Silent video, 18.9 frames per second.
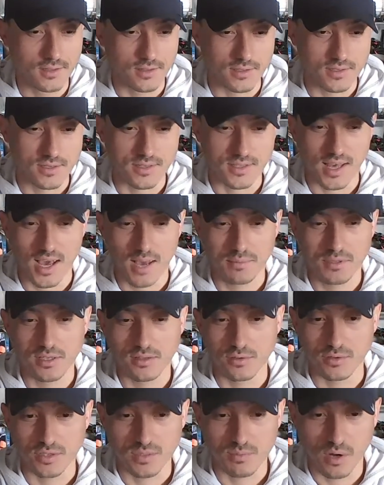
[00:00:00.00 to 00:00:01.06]
This is the
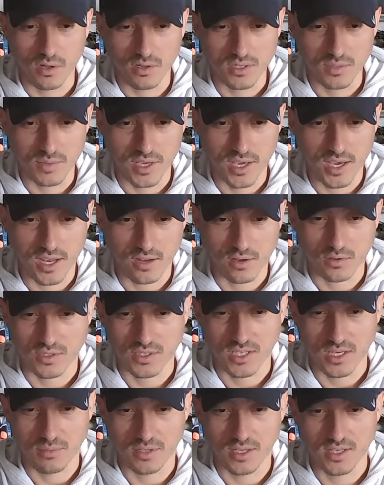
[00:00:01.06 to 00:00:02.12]
absolute smallest mechanical
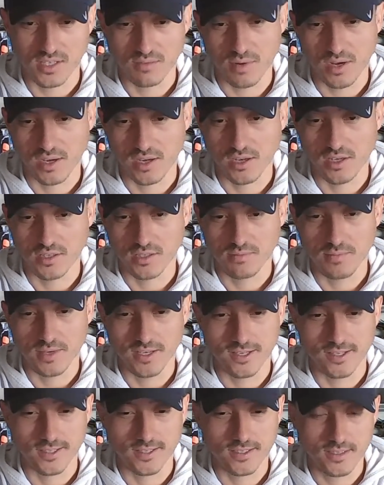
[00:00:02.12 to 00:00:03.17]
stabilizer mechanism
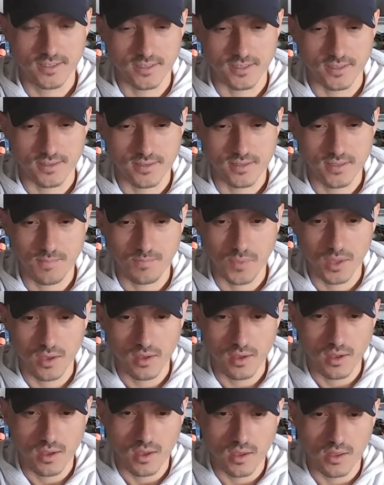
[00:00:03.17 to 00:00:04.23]
in existence.
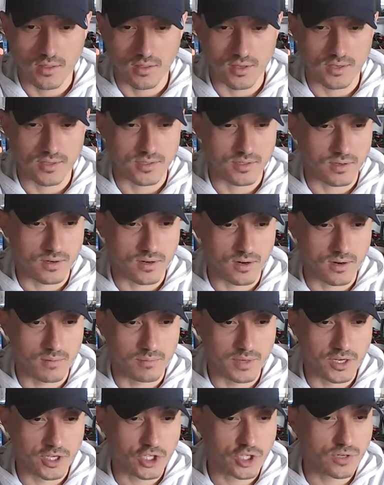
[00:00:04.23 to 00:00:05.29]
These are
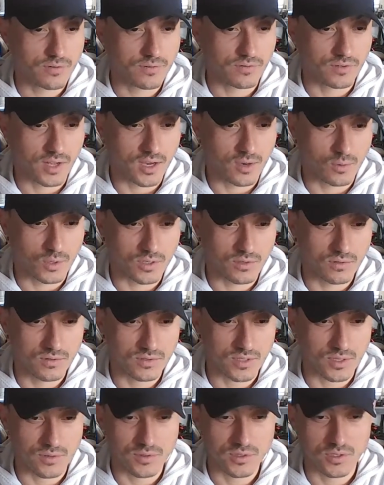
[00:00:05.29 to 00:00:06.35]
miniature
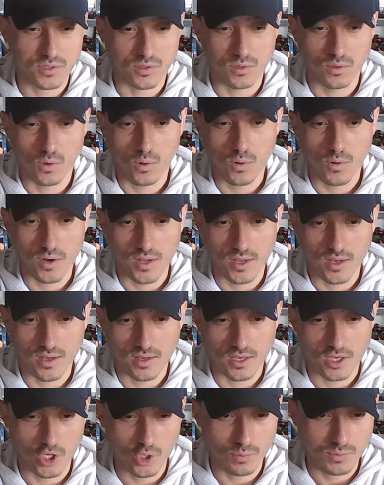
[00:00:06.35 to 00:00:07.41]
flywheels used to
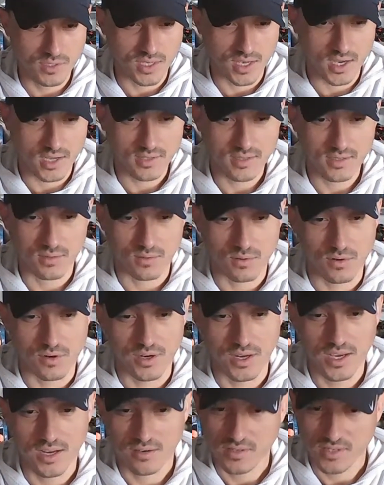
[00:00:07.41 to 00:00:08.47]
orient CubeSats or
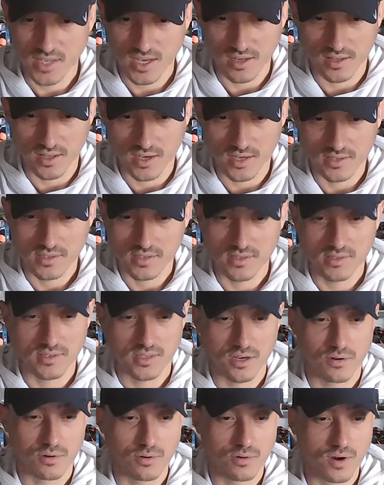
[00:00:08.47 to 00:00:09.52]
nanosatellites in
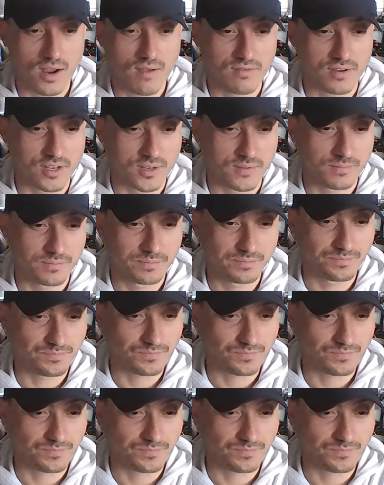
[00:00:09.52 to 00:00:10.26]
zero gravity.